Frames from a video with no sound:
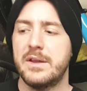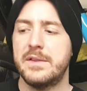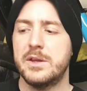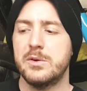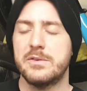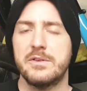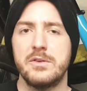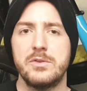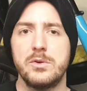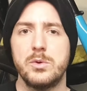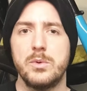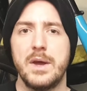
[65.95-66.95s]
and they also
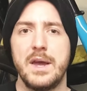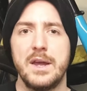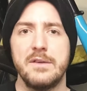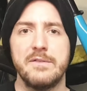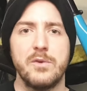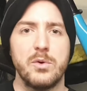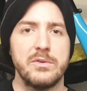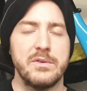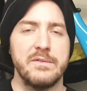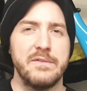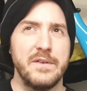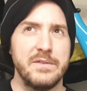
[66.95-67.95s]
do a
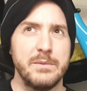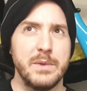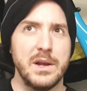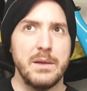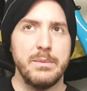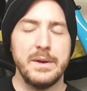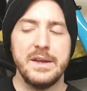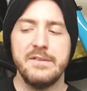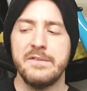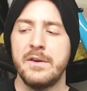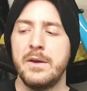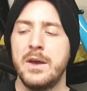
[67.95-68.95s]
450ml, I believe,